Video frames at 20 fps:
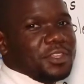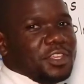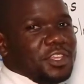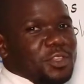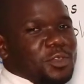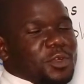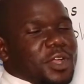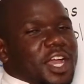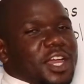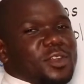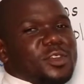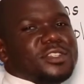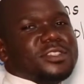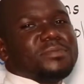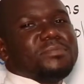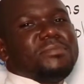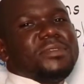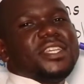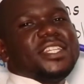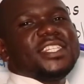You cannot
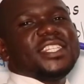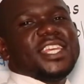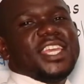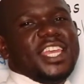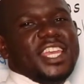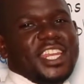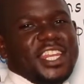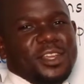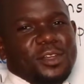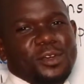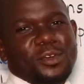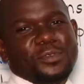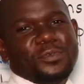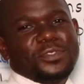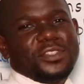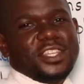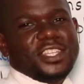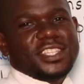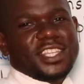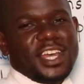meet any of
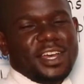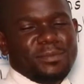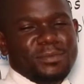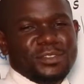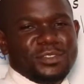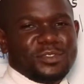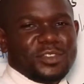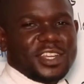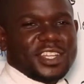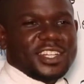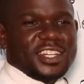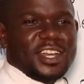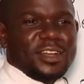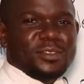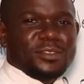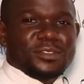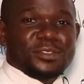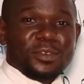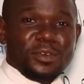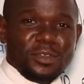these abstract
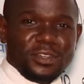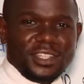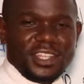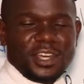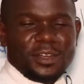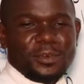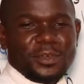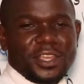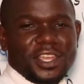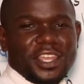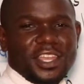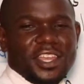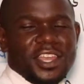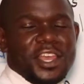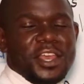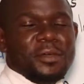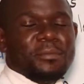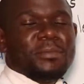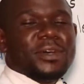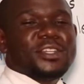nouns on the way,
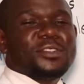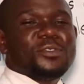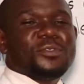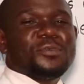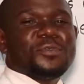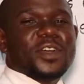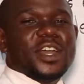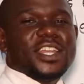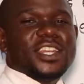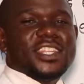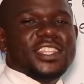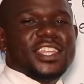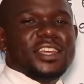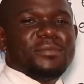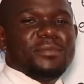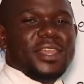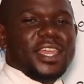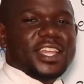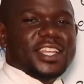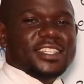but you find them
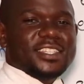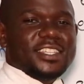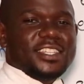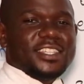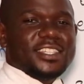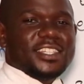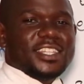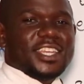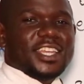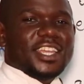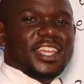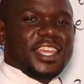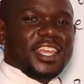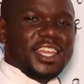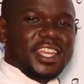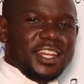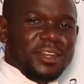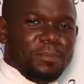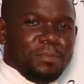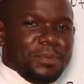existing
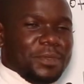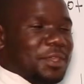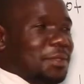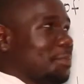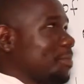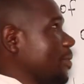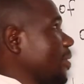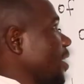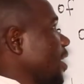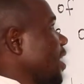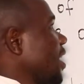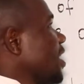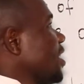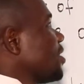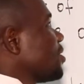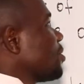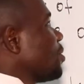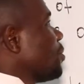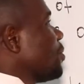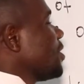in people.
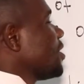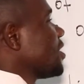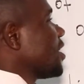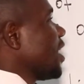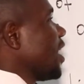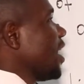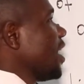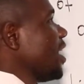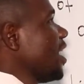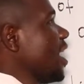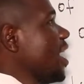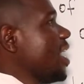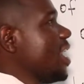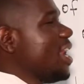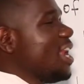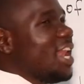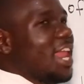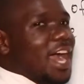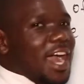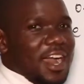So we say
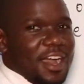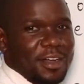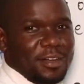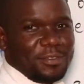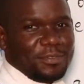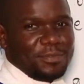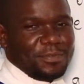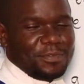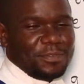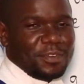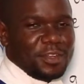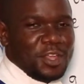love.